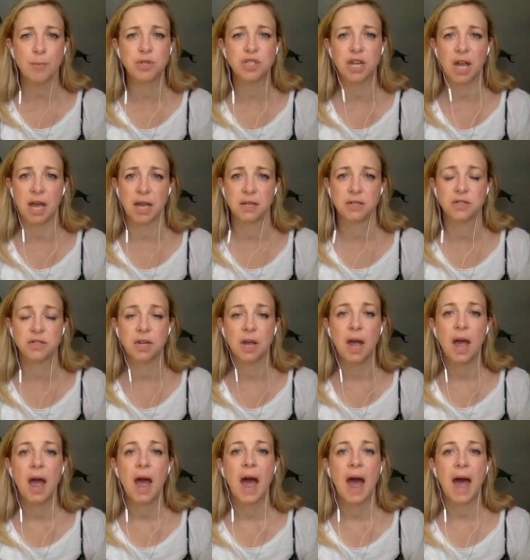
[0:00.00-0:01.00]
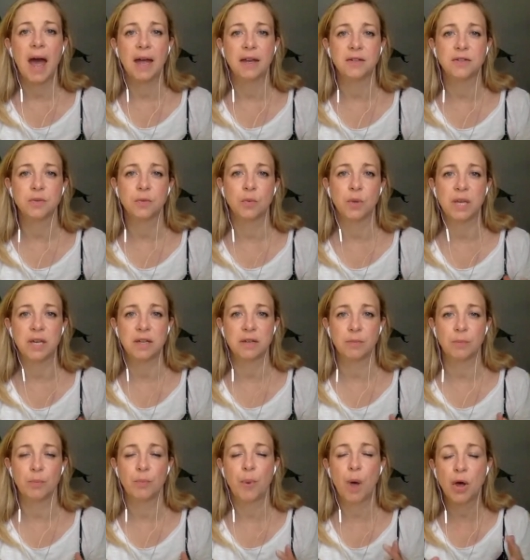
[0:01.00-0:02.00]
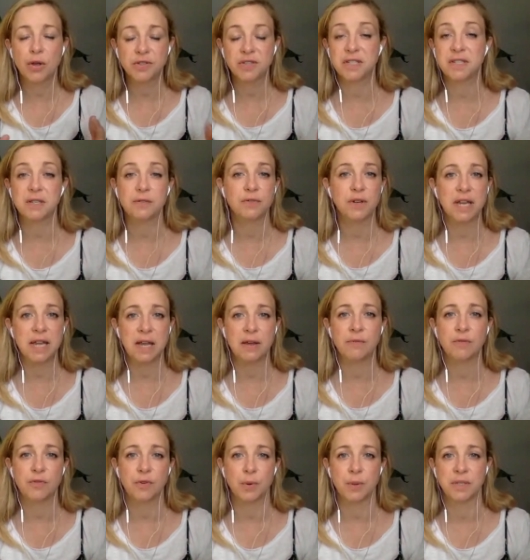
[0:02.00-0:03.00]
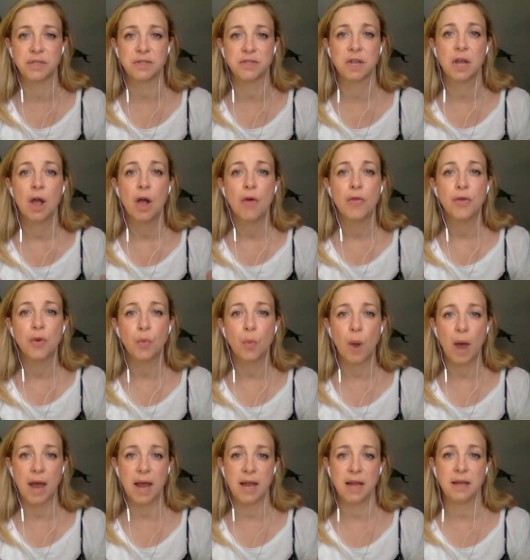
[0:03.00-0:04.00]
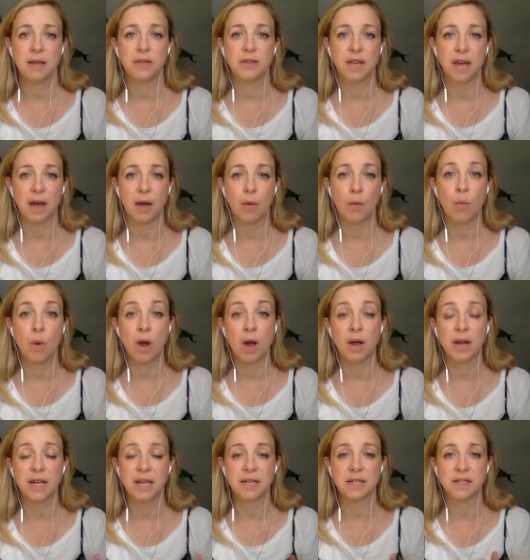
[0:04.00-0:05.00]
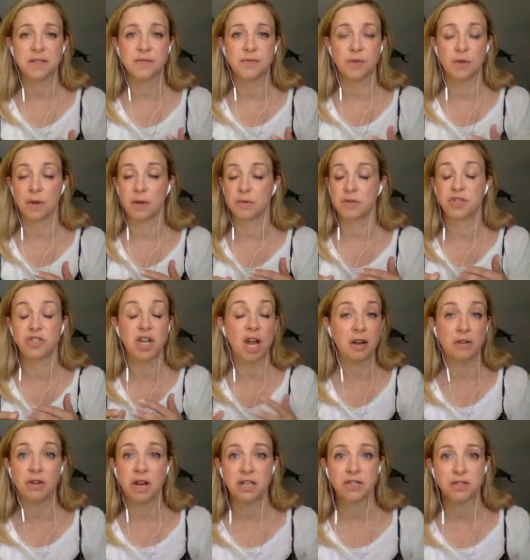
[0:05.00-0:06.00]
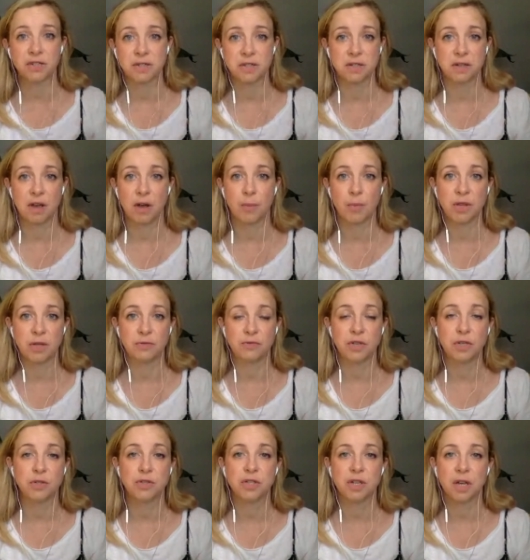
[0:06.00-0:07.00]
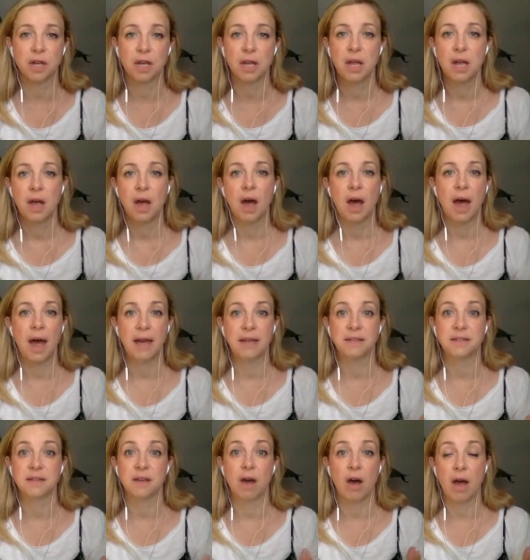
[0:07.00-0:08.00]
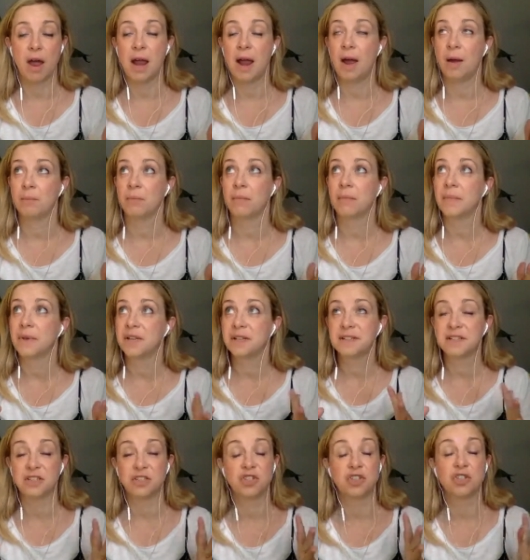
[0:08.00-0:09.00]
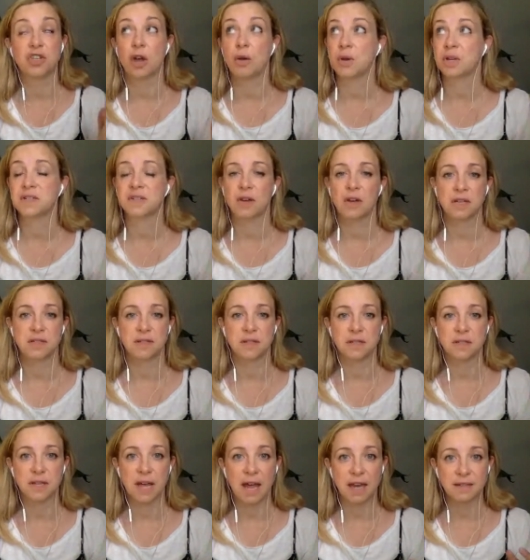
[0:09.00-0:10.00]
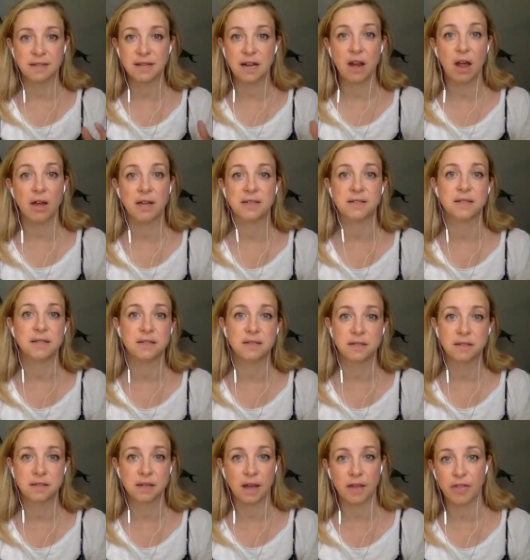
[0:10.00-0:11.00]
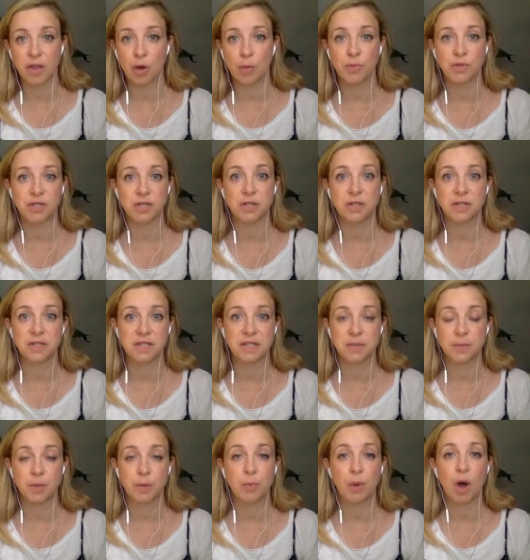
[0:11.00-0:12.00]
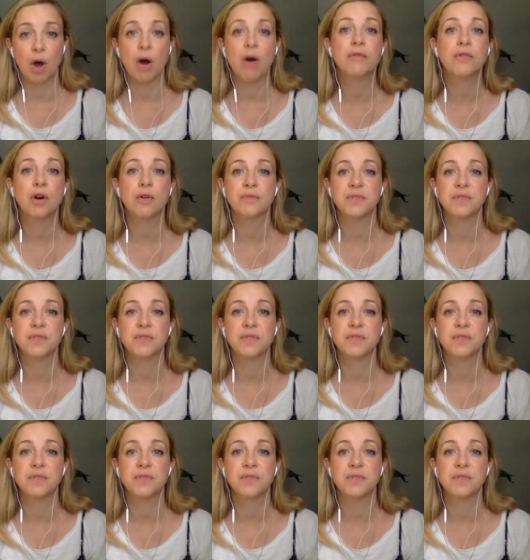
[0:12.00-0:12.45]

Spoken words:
change, and we can positively influence the way that work is for generations to come in the future. And I am so excited and delighted at the opportunity to be part of